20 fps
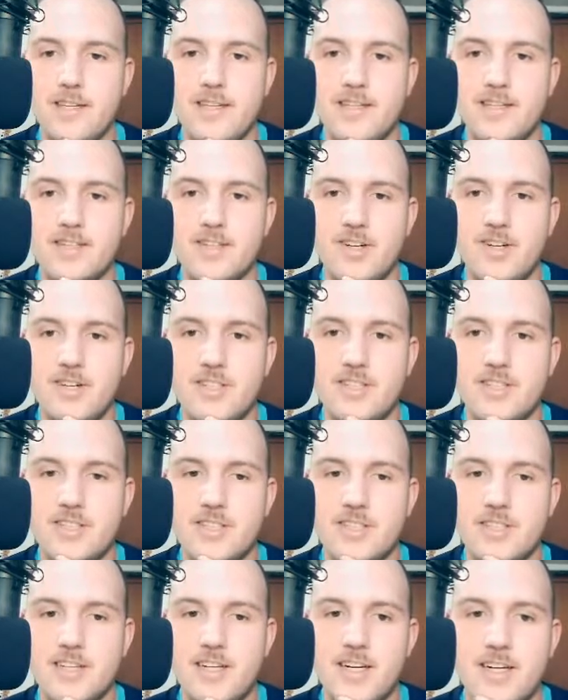And this card is
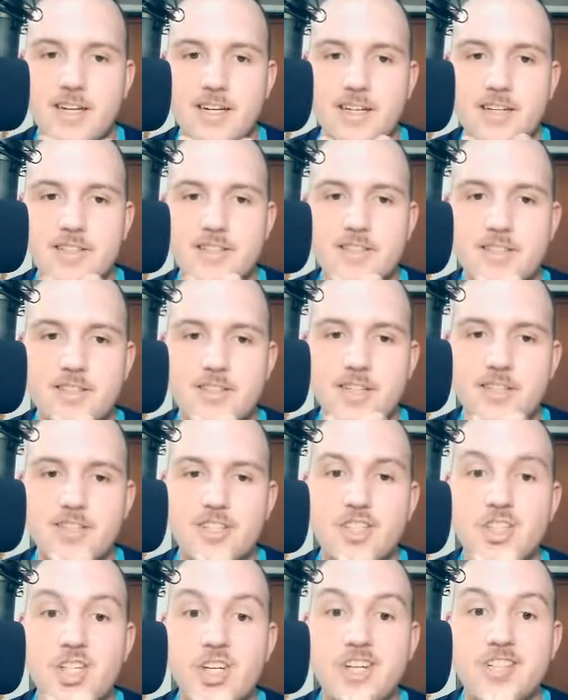just, it's a
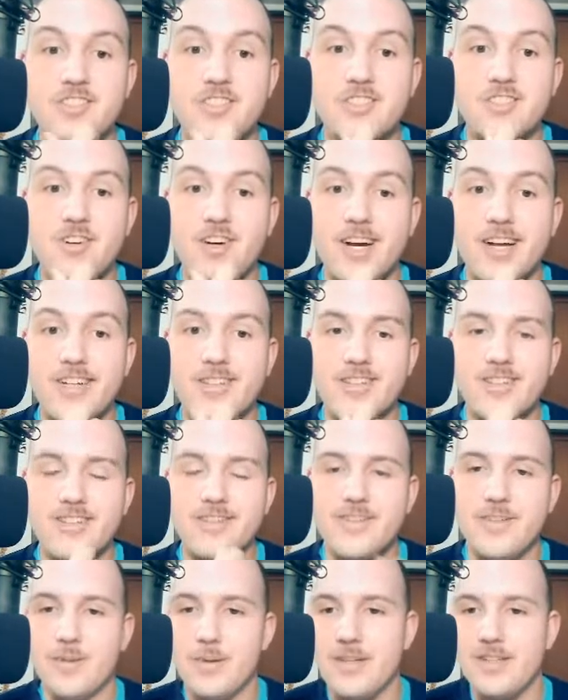chin scratcher,
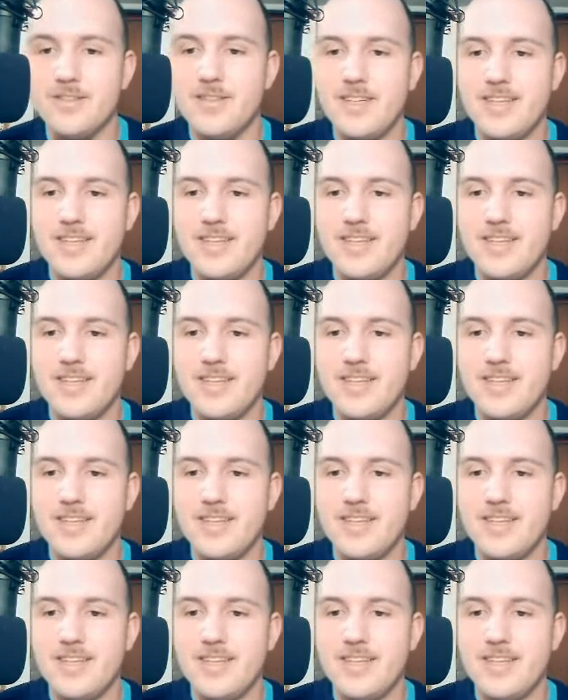if you will.